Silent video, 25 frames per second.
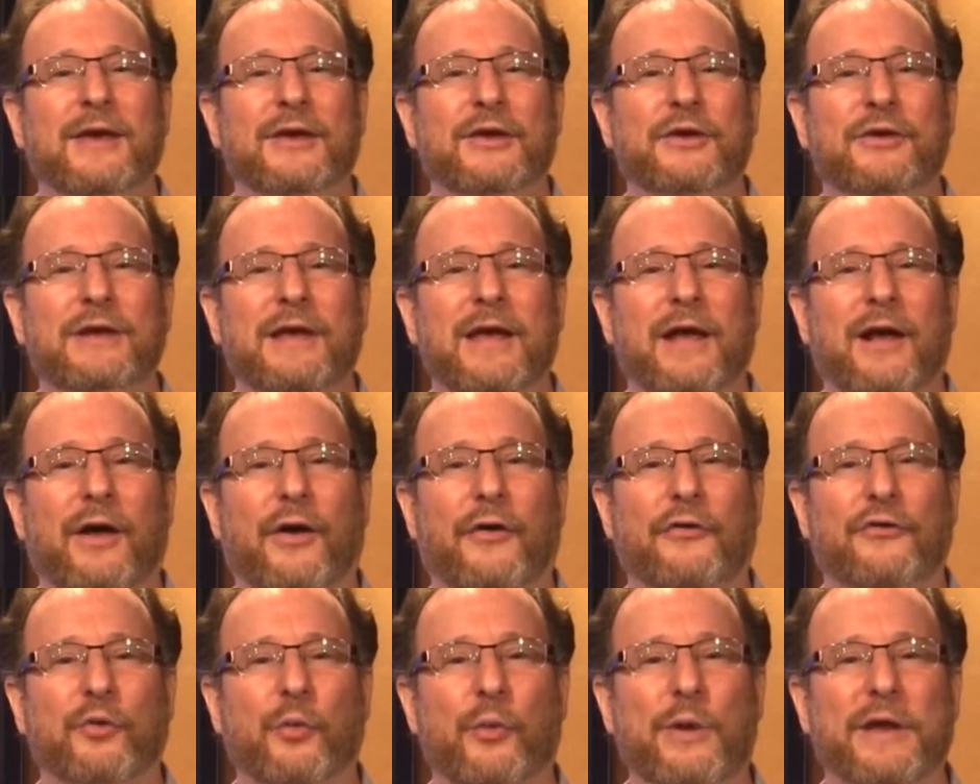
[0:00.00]
Q D
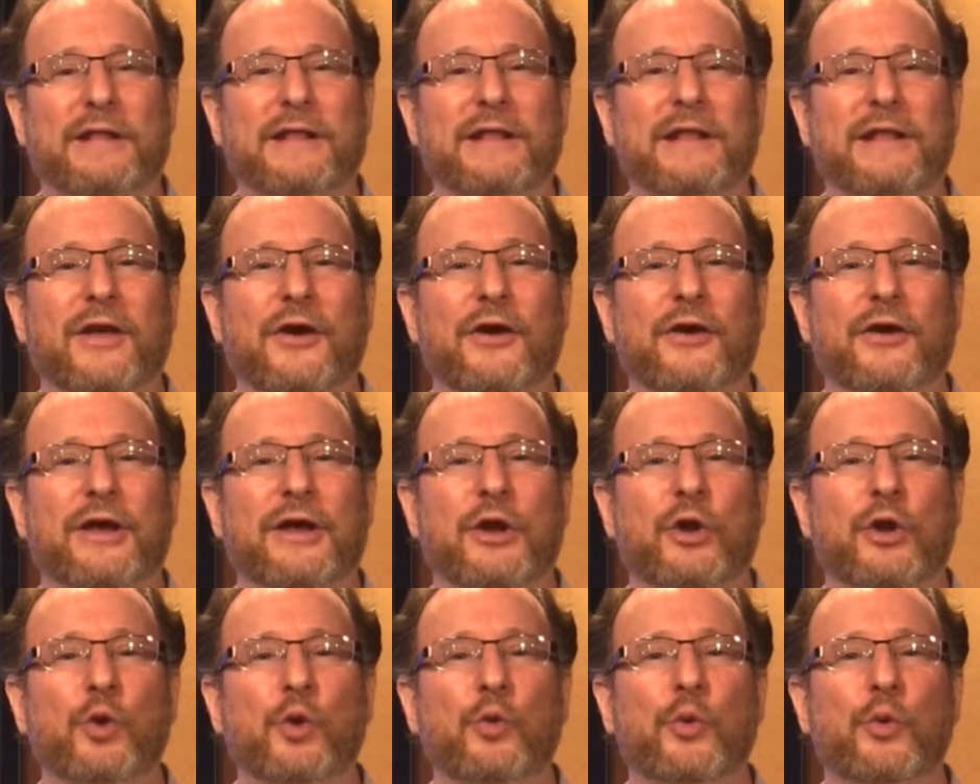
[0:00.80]
L is your weekly look
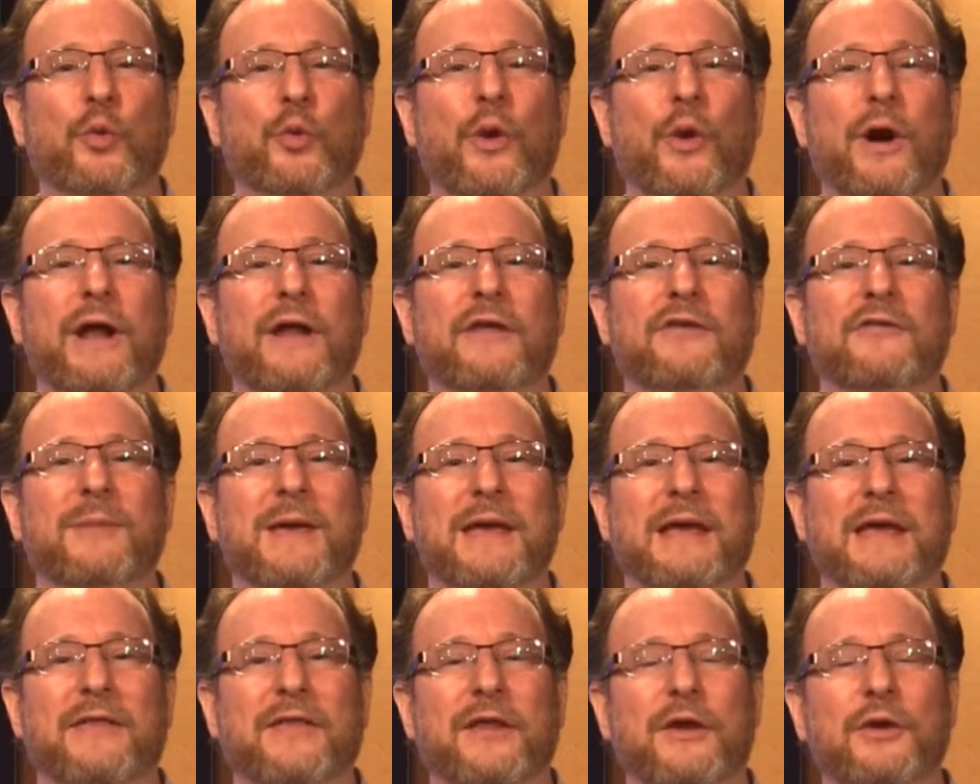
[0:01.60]
at who and what is
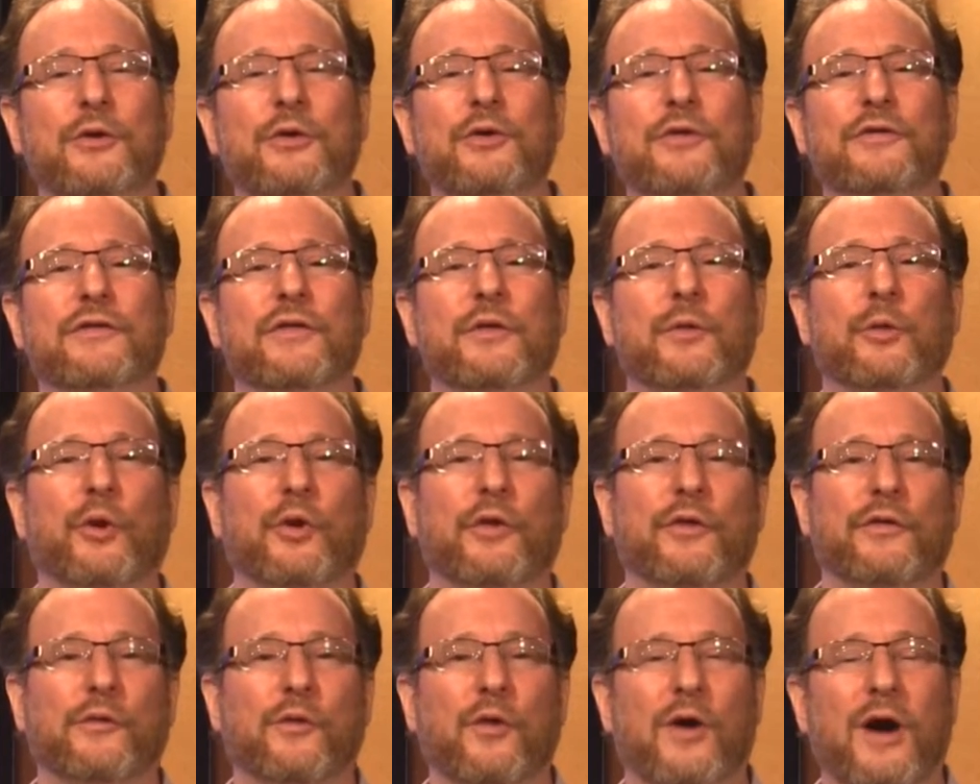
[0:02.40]
making the news in the
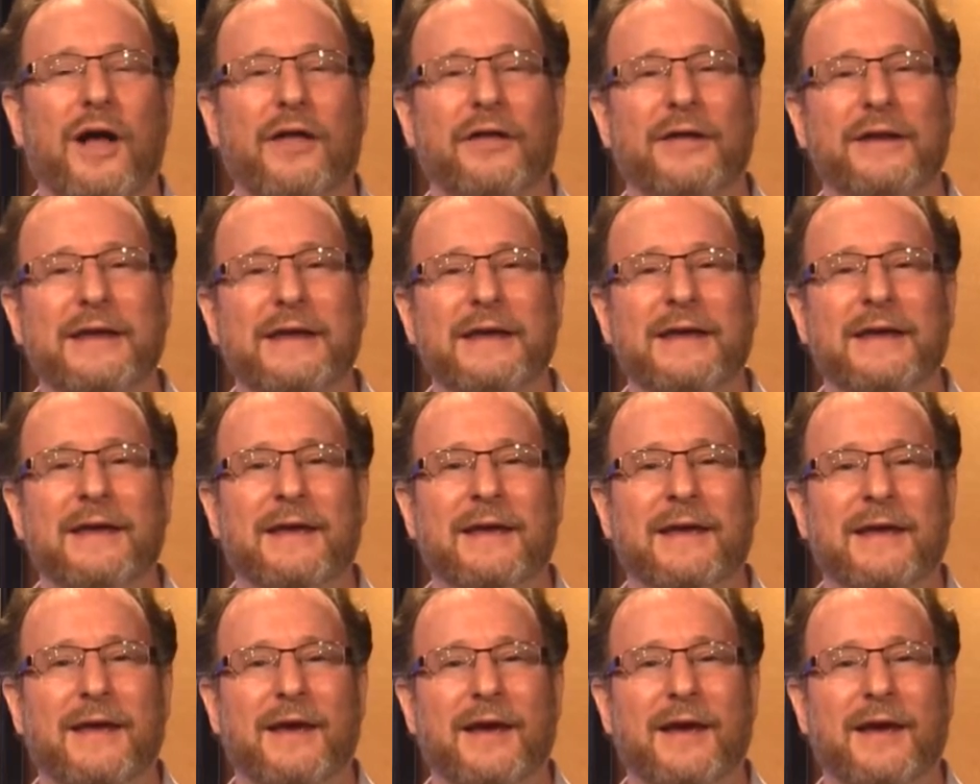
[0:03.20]
world of quality.